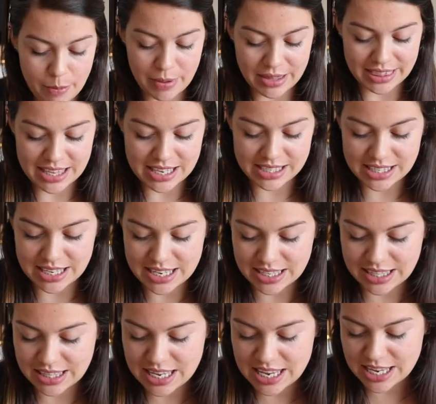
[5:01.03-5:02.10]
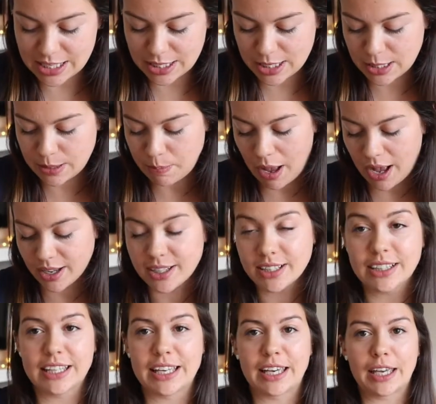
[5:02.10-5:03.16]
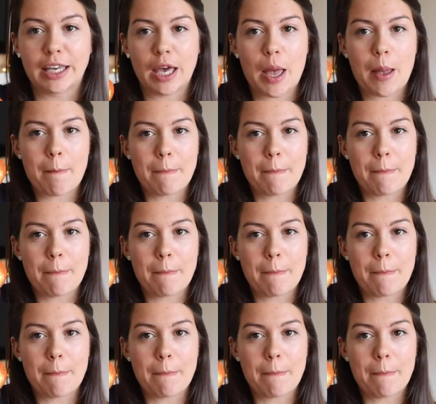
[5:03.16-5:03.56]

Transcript: But this is the sparkling